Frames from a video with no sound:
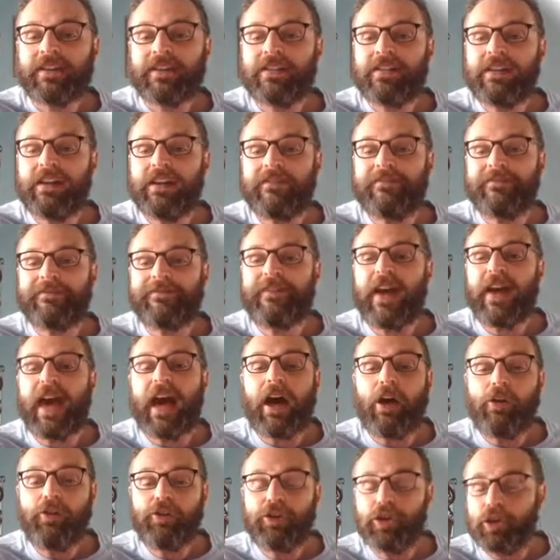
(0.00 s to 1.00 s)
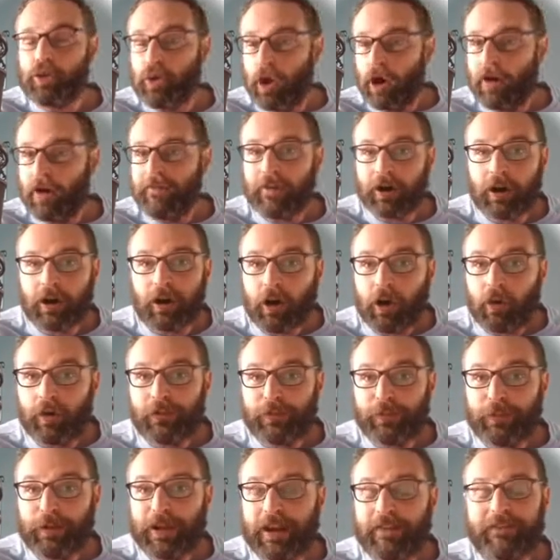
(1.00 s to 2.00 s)
the value of our
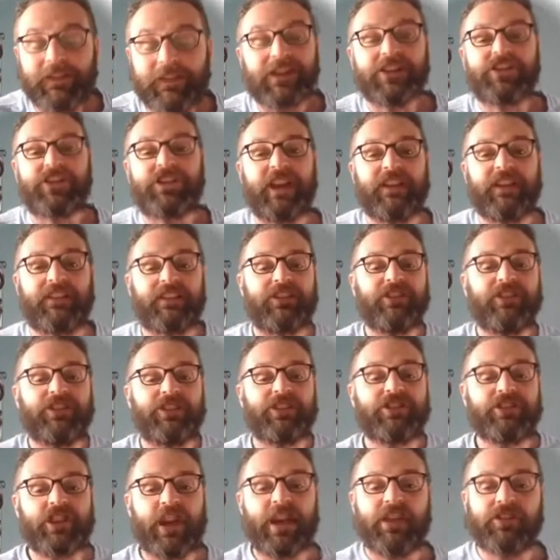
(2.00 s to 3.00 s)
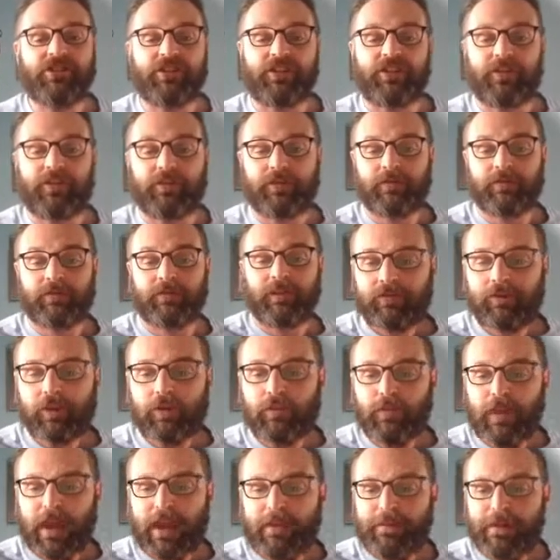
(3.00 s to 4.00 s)
OSPF adjacency changes. So
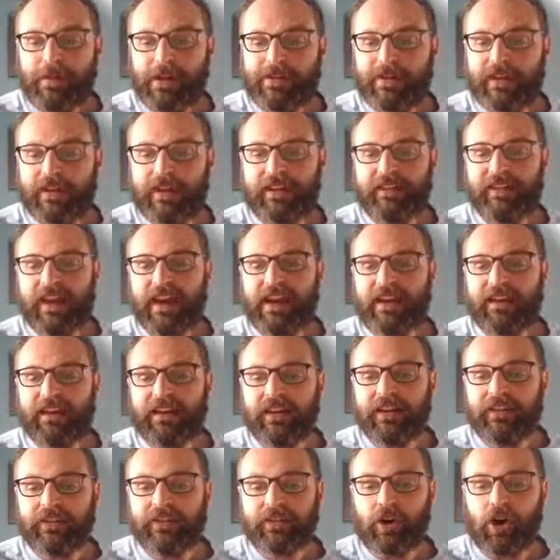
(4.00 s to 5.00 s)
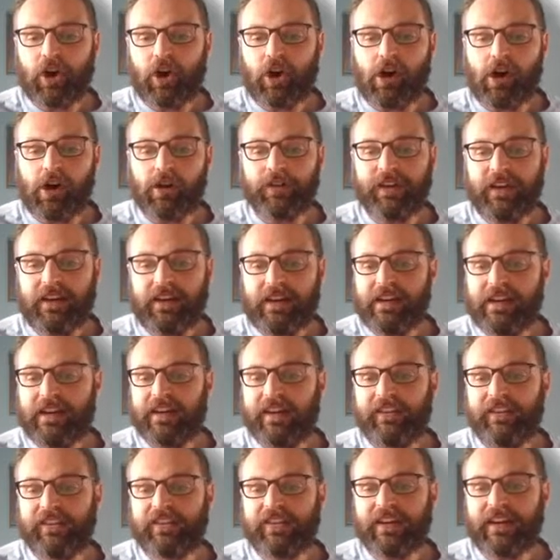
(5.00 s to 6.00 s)
maybe the data is called
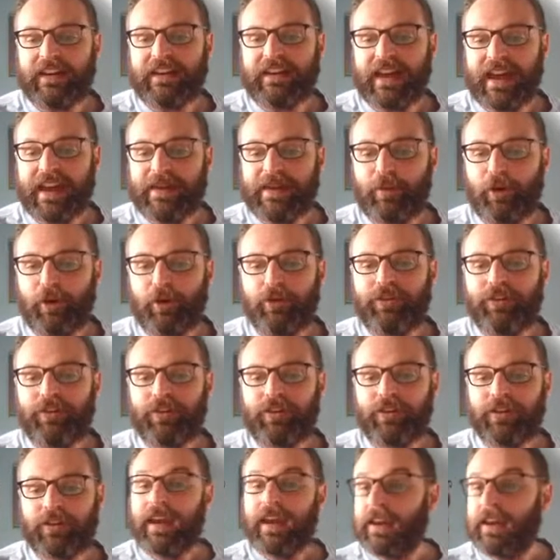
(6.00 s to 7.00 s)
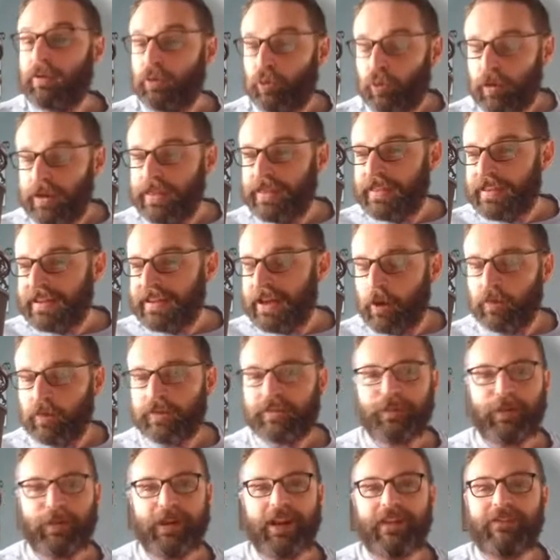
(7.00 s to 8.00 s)
is enabled, and when the
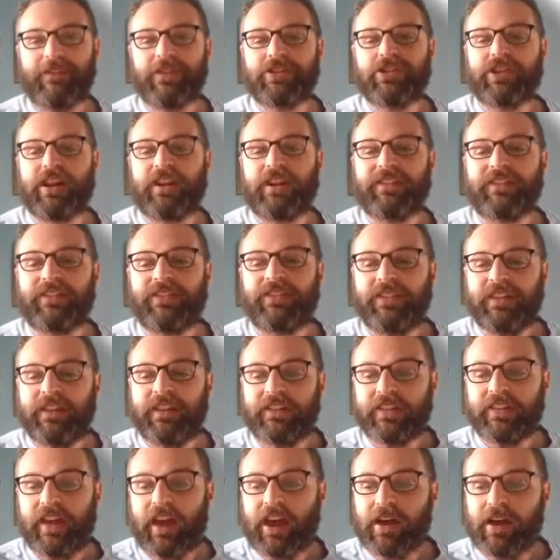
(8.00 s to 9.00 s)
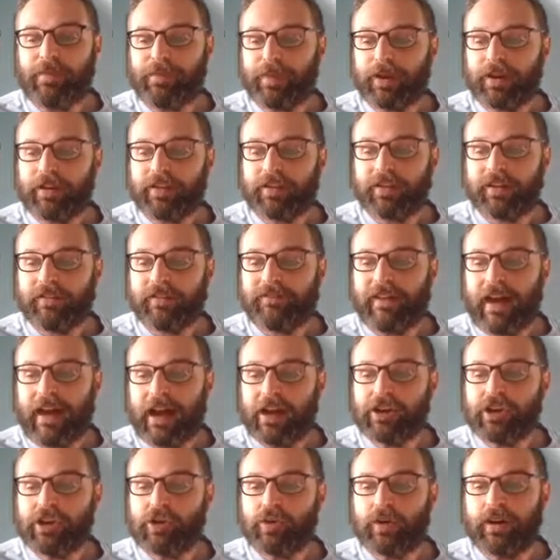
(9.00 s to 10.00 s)
OSPF adjacency is up, the
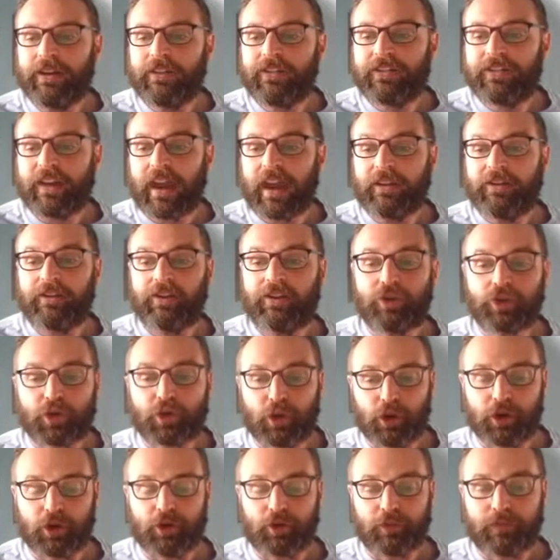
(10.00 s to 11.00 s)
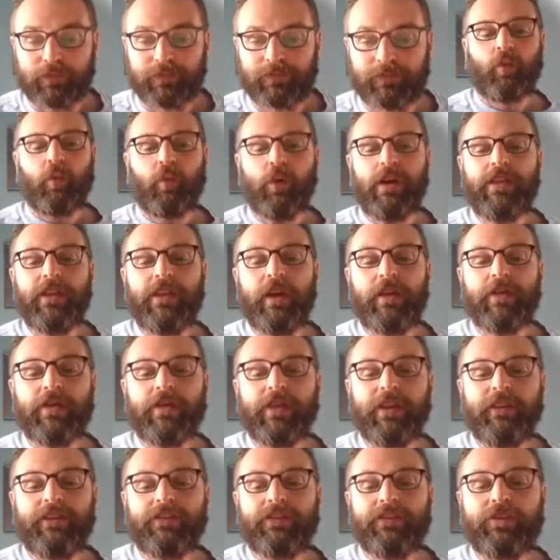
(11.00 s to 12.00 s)
value is set to true. When
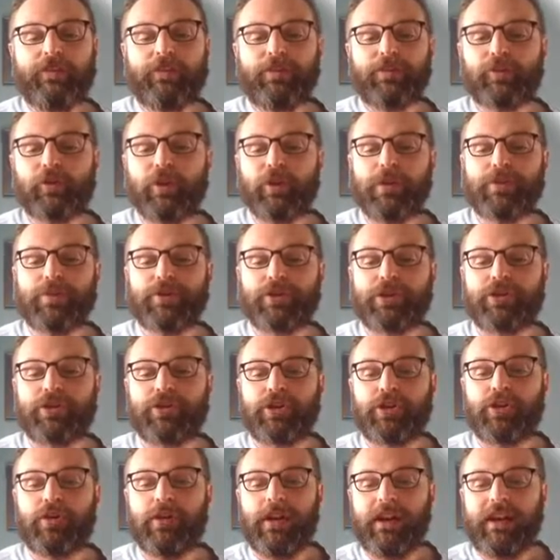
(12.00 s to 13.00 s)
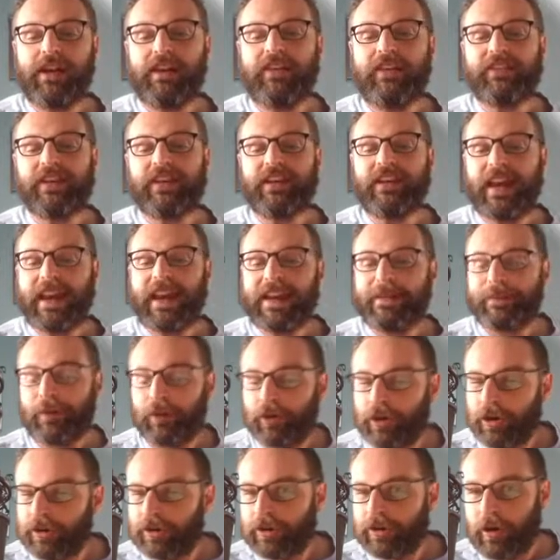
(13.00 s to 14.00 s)
this subscription to is
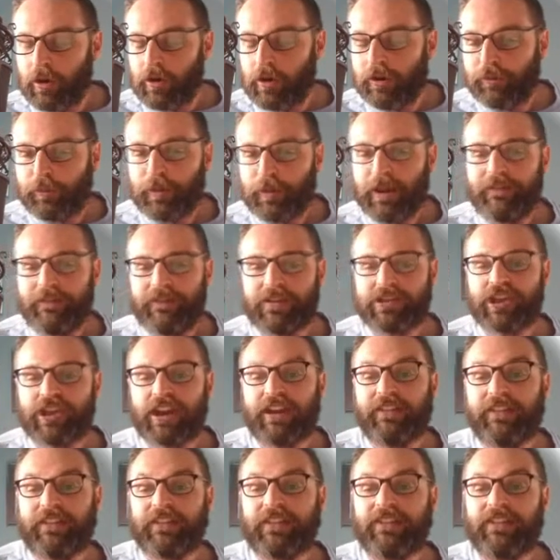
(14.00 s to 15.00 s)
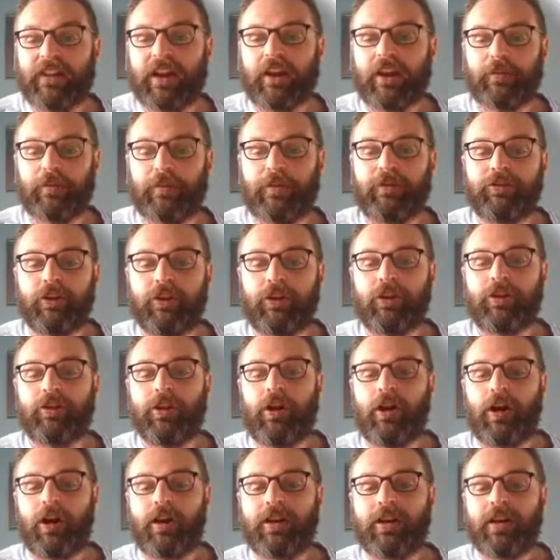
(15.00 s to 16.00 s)
enabled on an OSPF adjacency has been turned
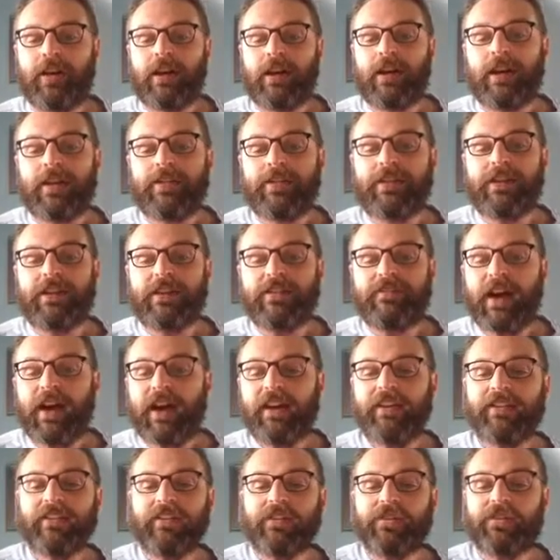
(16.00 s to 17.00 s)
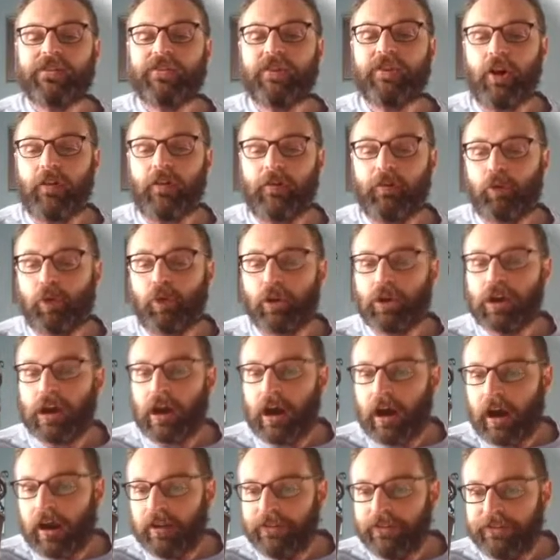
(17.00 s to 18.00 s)
on, the device itself will
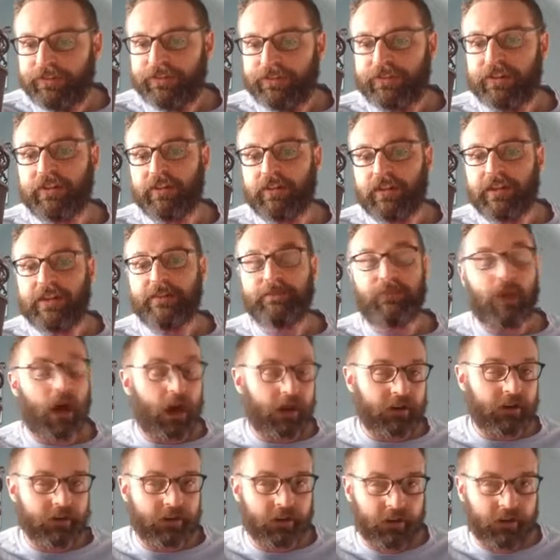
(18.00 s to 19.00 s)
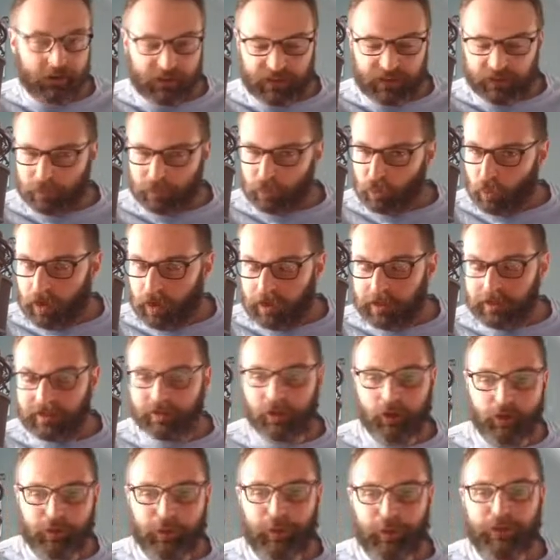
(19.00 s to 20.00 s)
constantly monitor this one
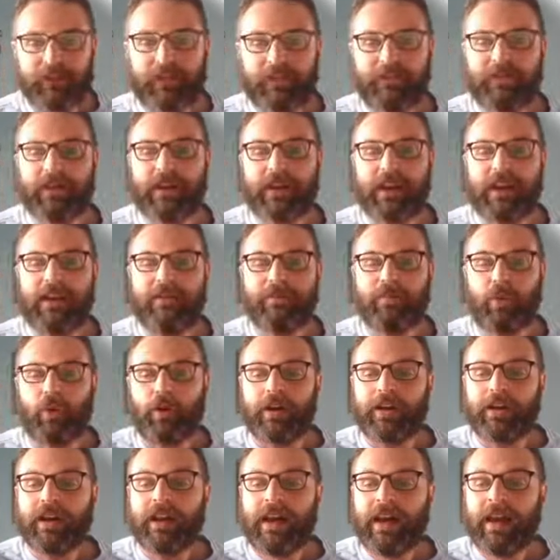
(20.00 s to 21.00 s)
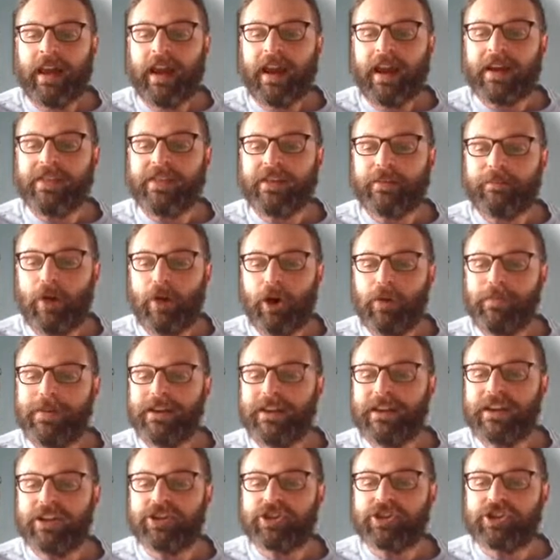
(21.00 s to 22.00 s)
little specific endpoint, and the
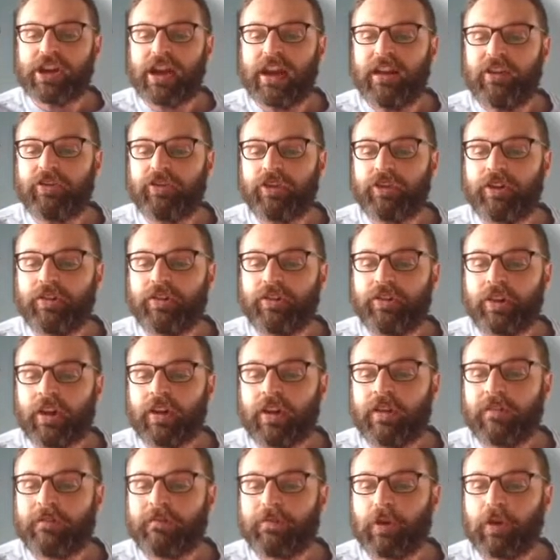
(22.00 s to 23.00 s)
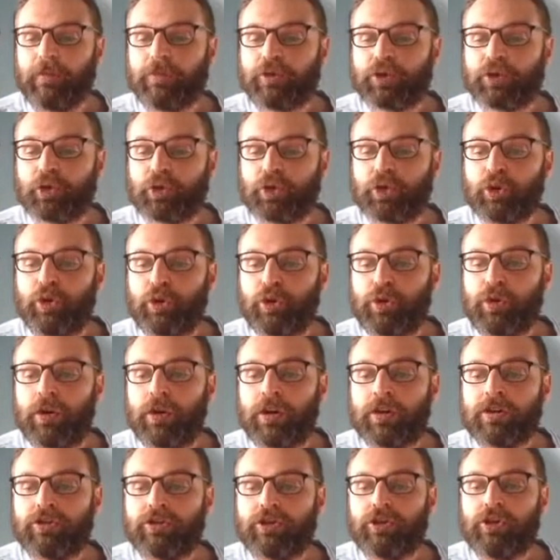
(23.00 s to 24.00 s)
moment it changes from
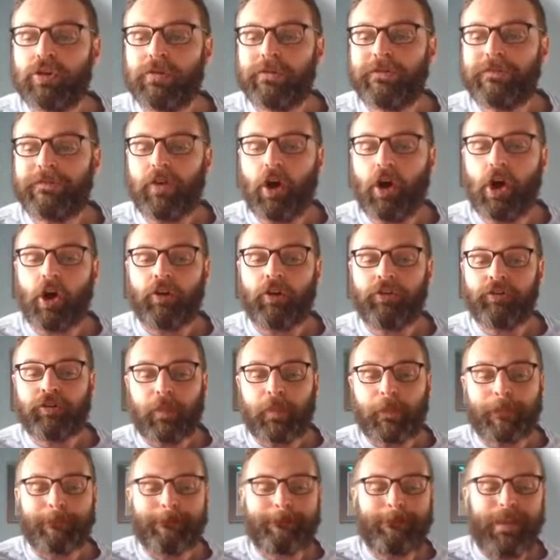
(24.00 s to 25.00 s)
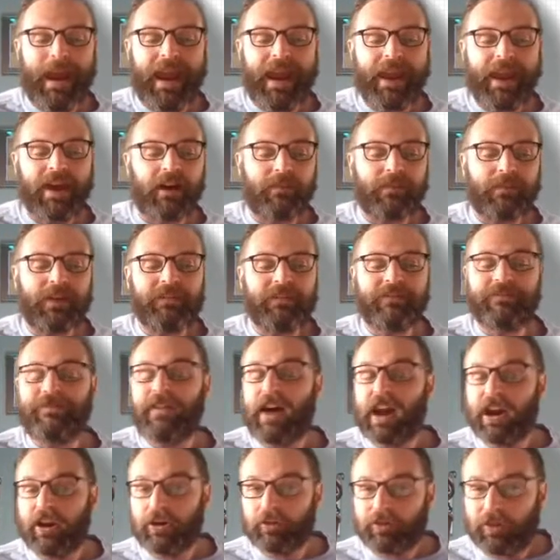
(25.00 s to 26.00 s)
true to false, bam, it
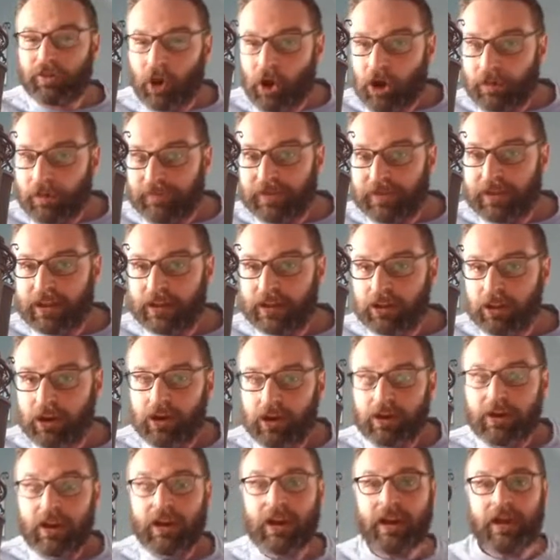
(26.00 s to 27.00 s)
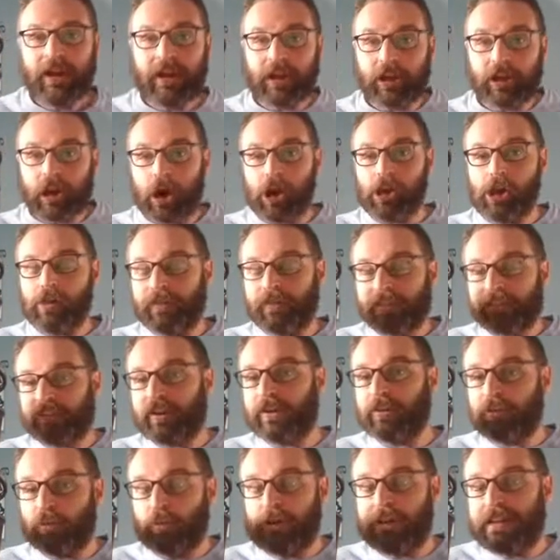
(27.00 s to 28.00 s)
fires off the alert, and all of a
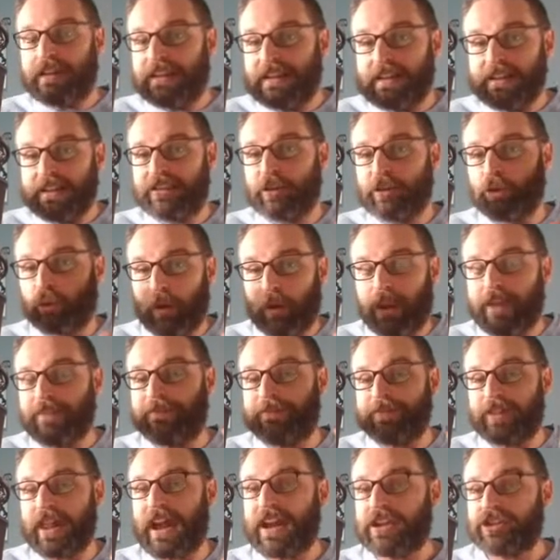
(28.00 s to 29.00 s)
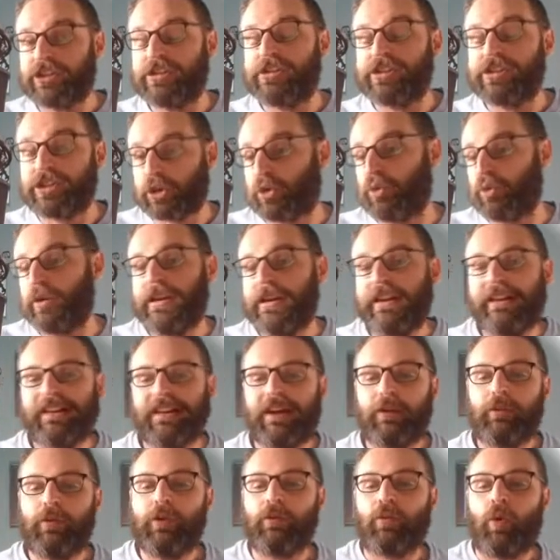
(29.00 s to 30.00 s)
sudden we can get the red flashing screen
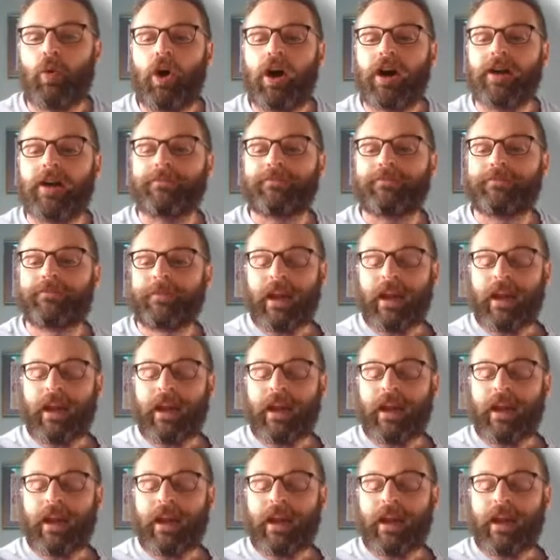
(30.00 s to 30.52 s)
that we want.